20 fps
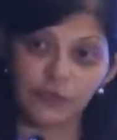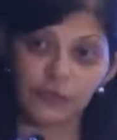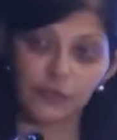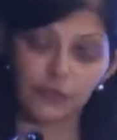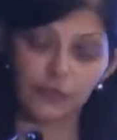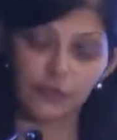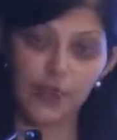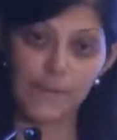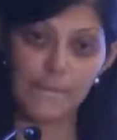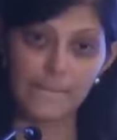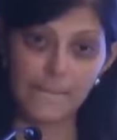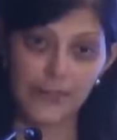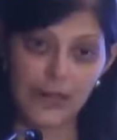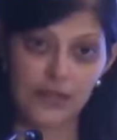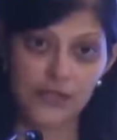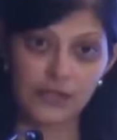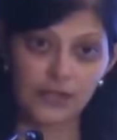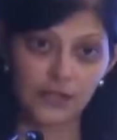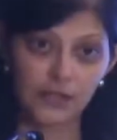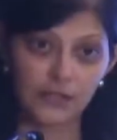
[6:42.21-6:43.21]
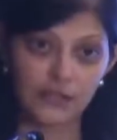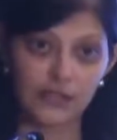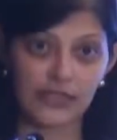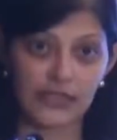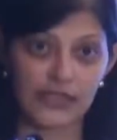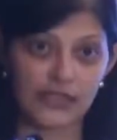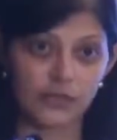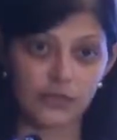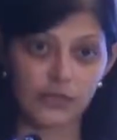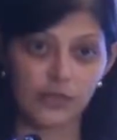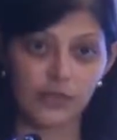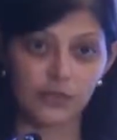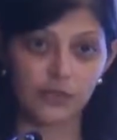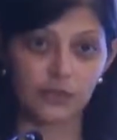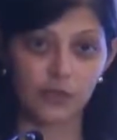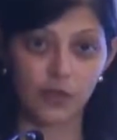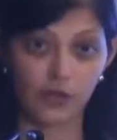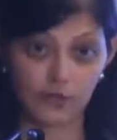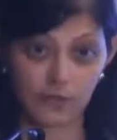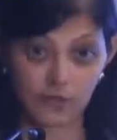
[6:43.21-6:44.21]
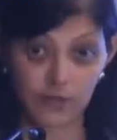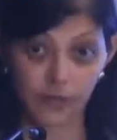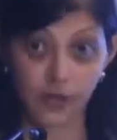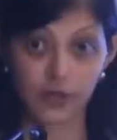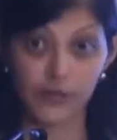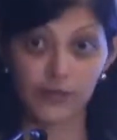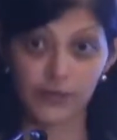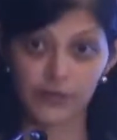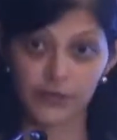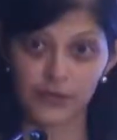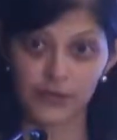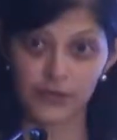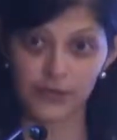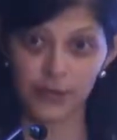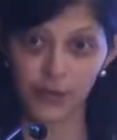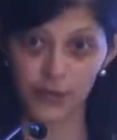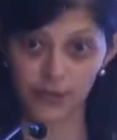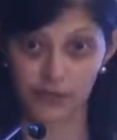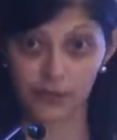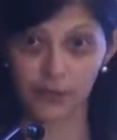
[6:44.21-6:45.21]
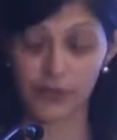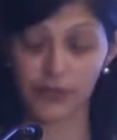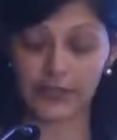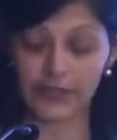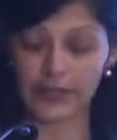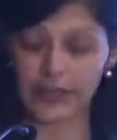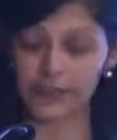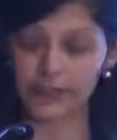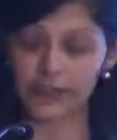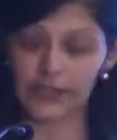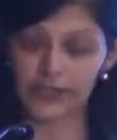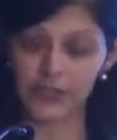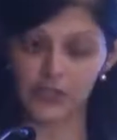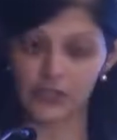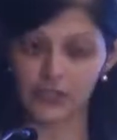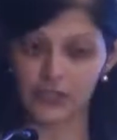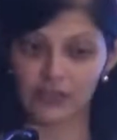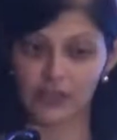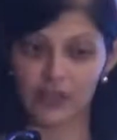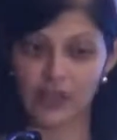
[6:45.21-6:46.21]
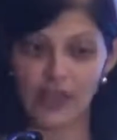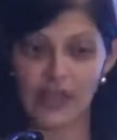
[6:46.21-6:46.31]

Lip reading: you to amend your claims to conform to the corresponding application.